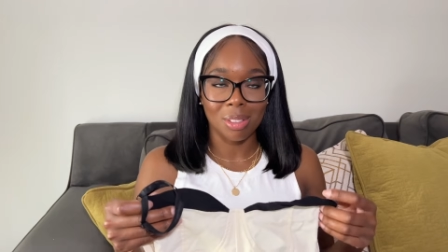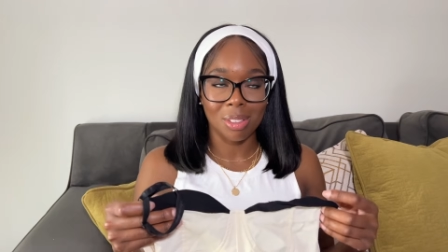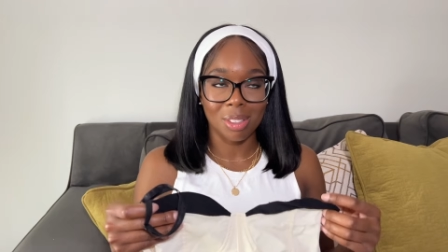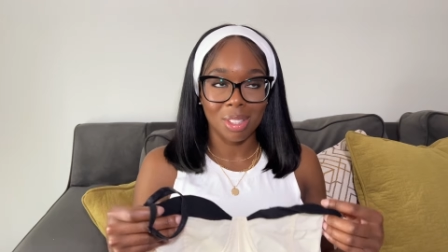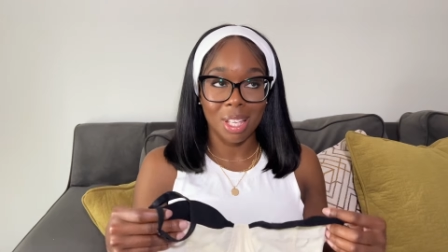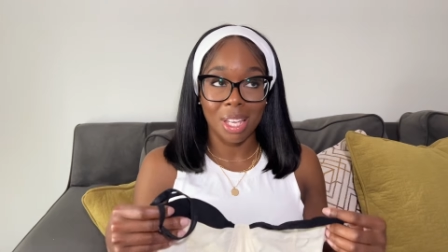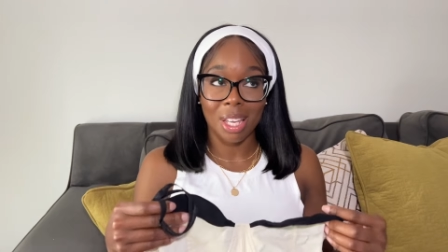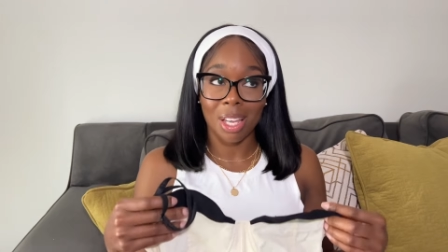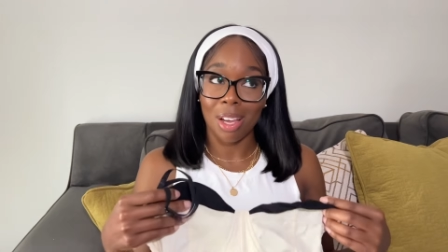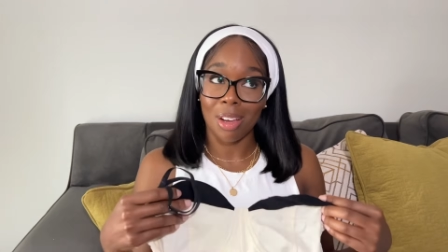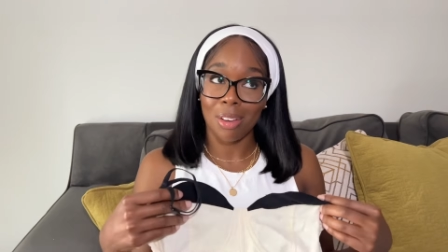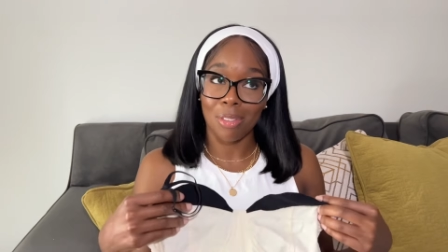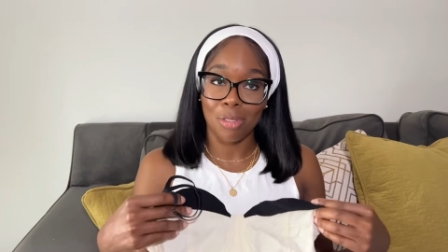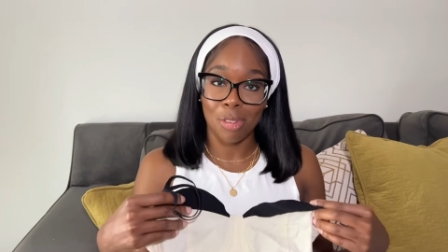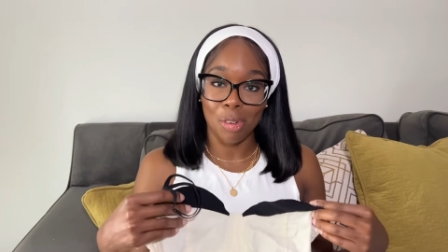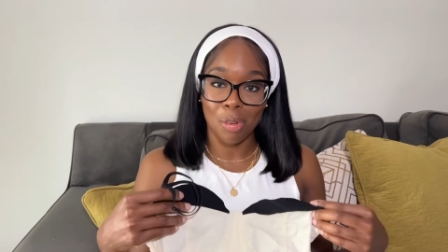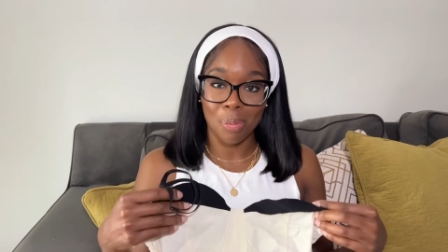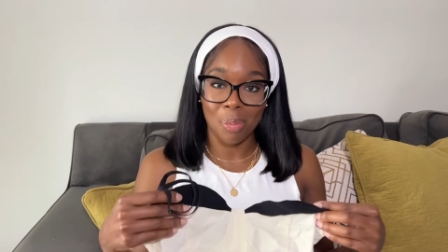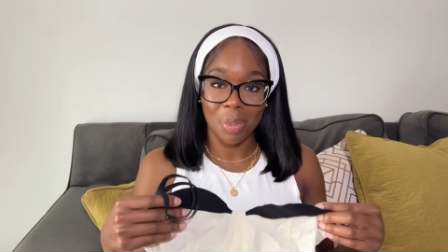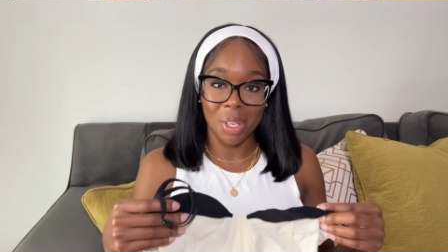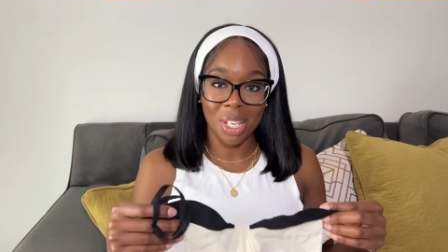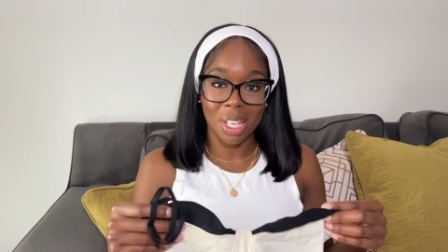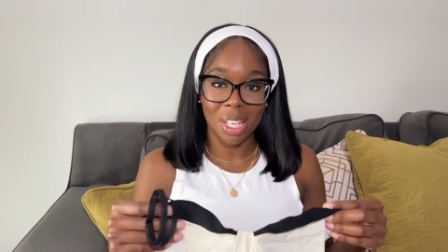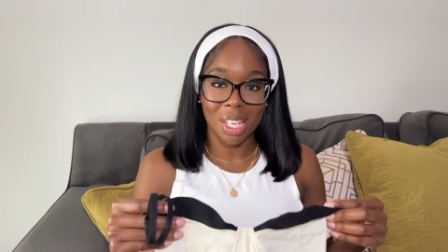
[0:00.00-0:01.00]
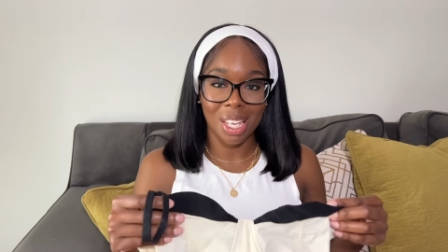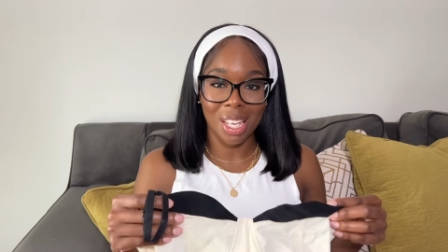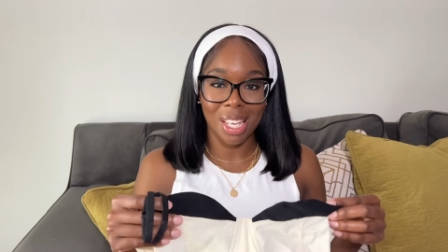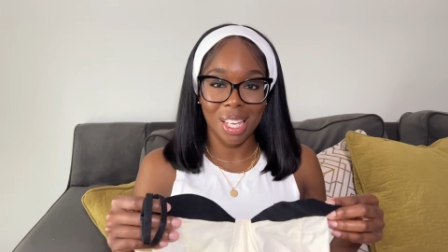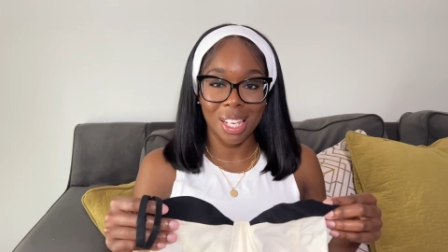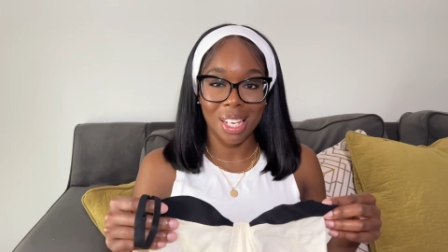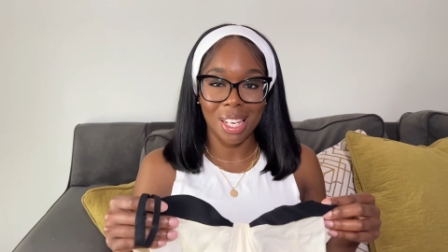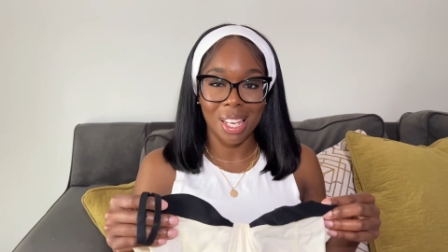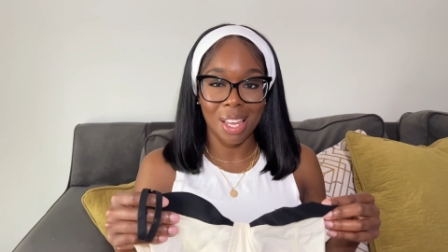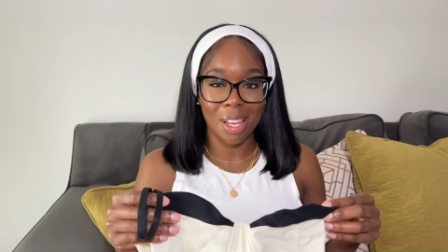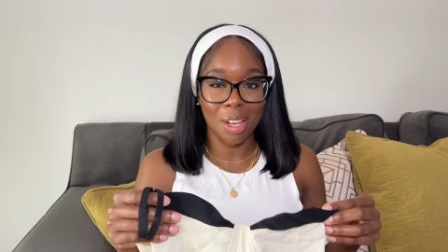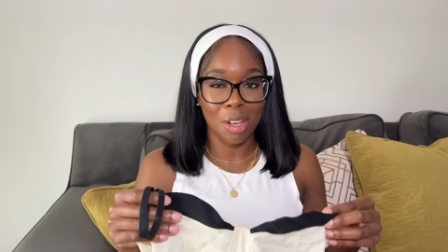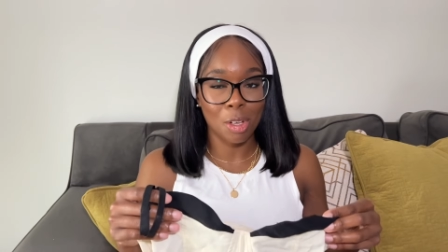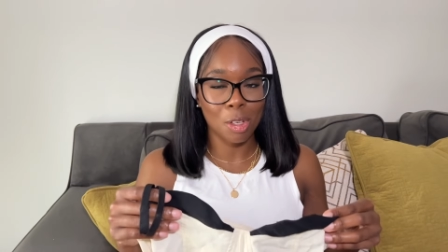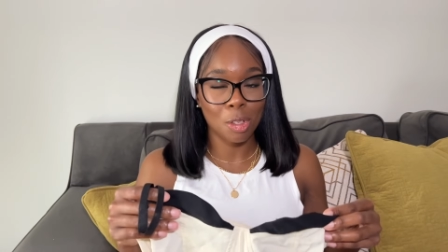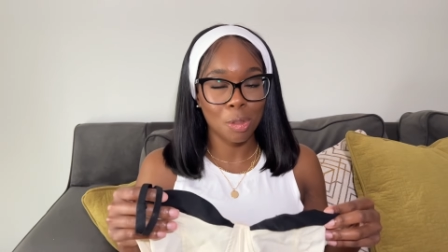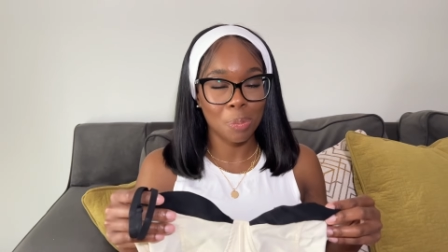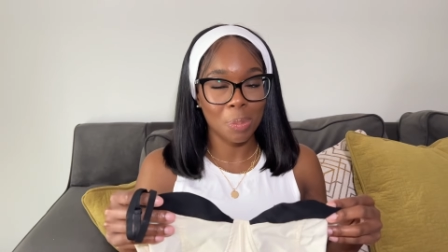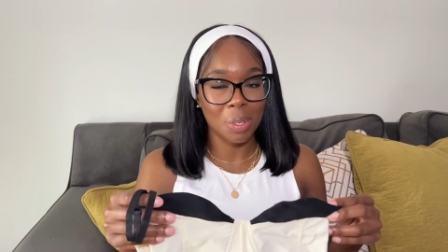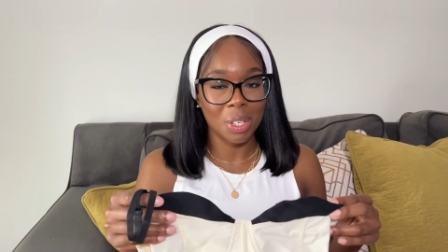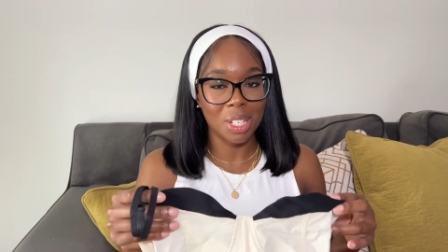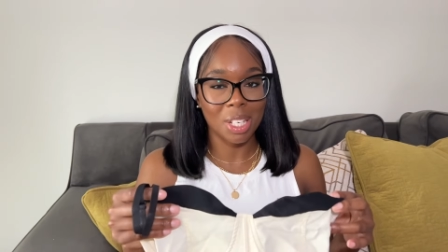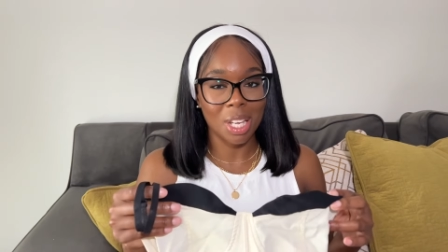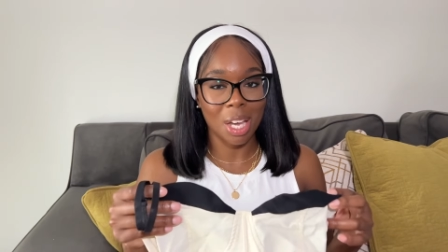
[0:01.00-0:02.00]
like for me it held
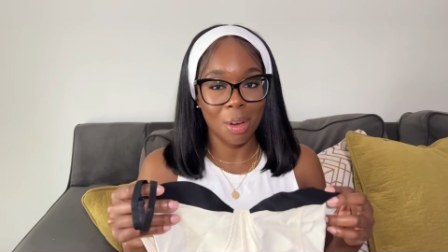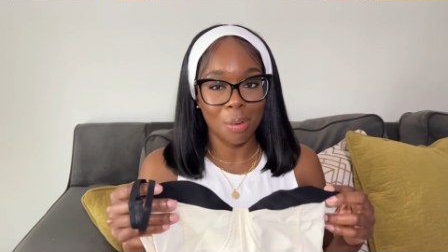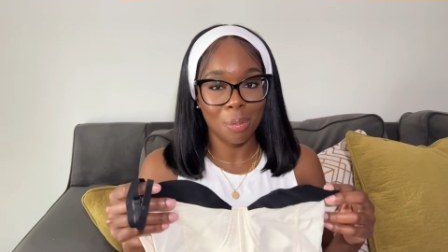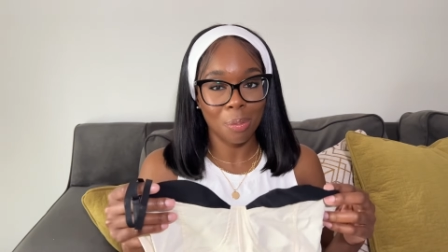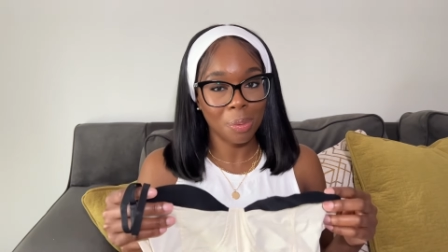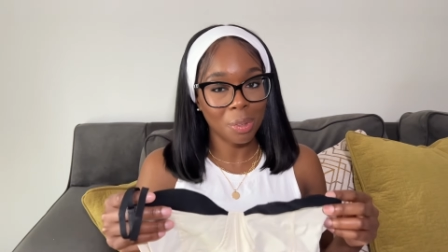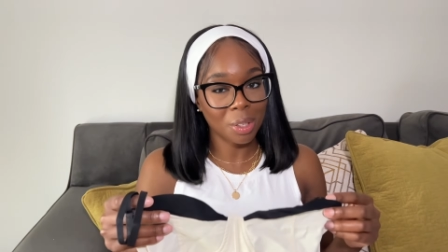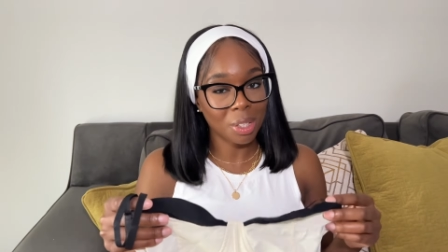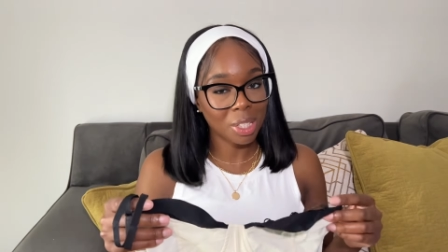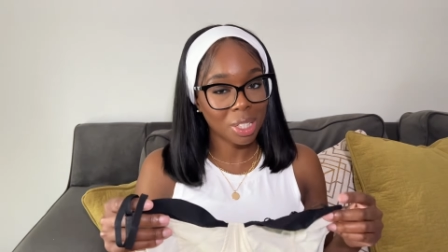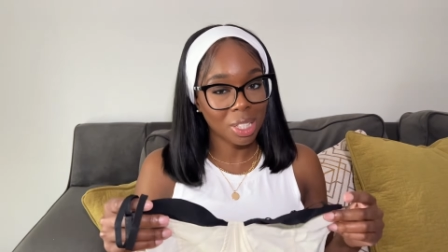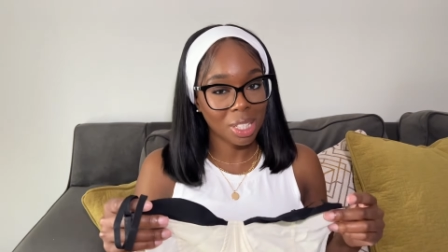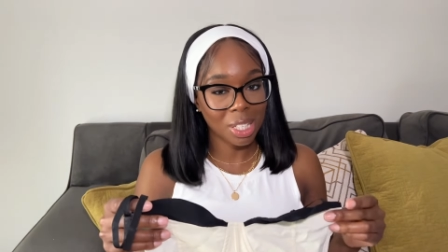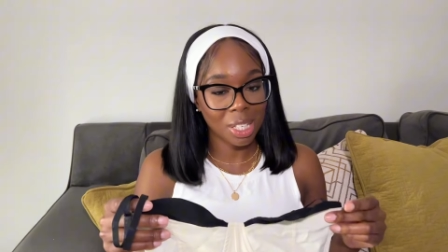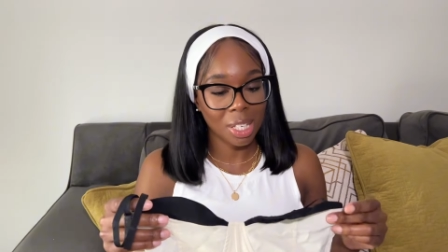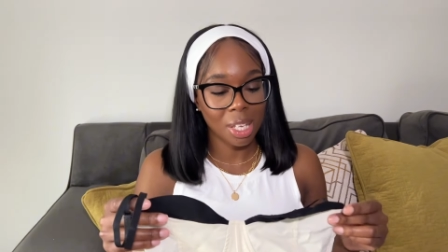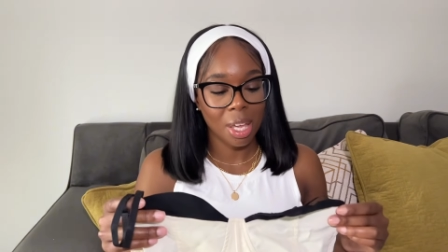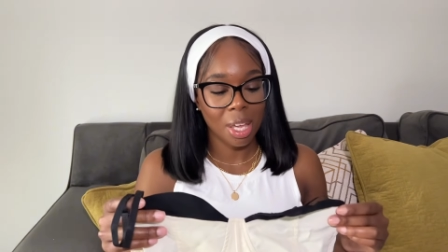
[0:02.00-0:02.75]
but not really